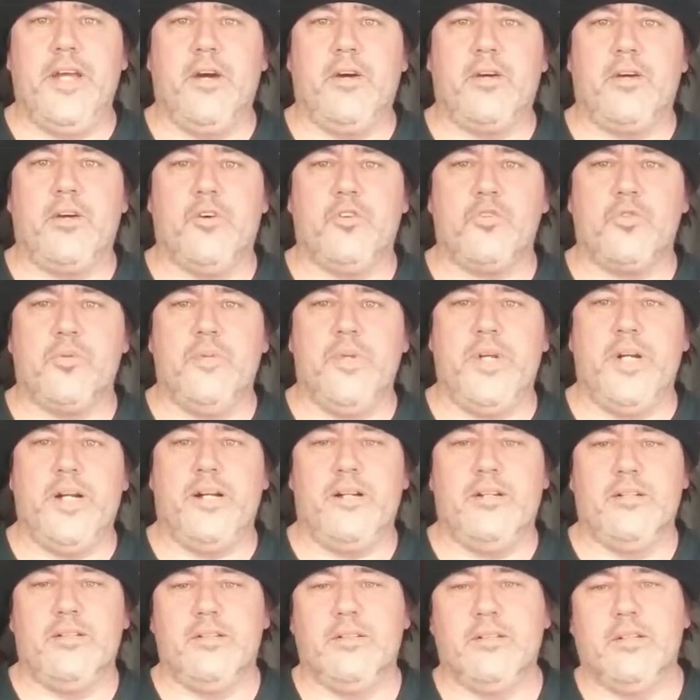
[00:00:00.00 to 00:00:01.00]
how it goes from
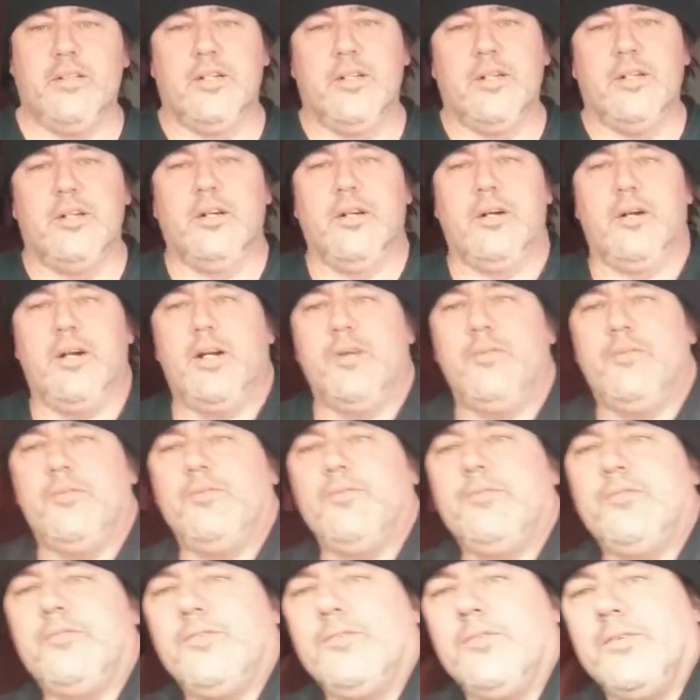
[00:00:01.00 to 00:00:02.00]
there. All right.
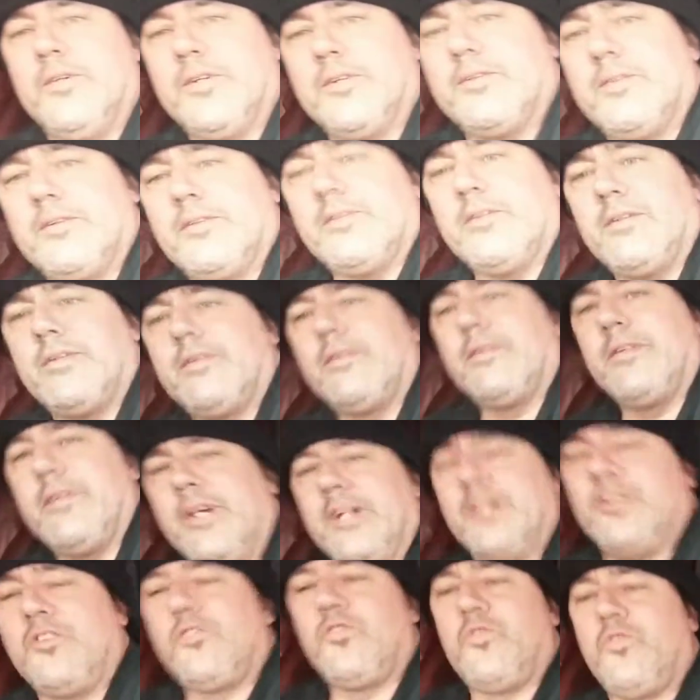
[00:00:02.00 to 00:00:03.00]
Well,
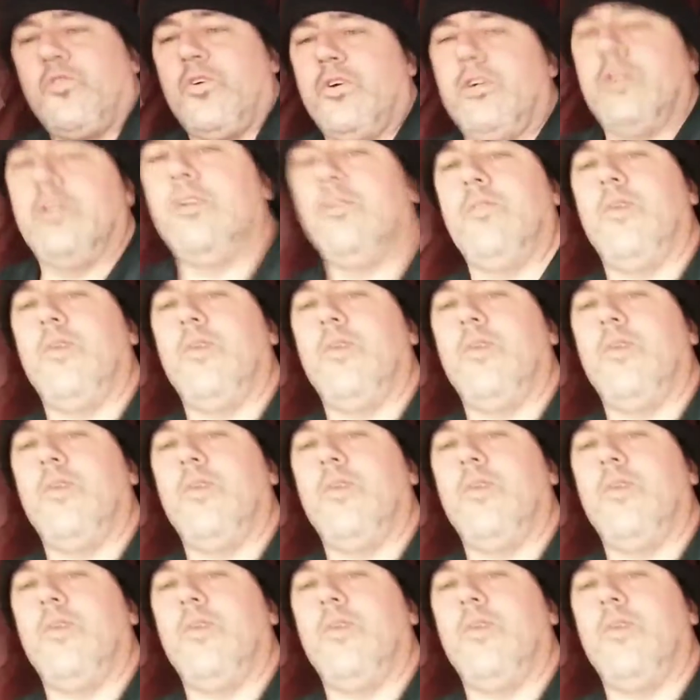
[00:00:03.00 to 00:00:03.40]
thanks for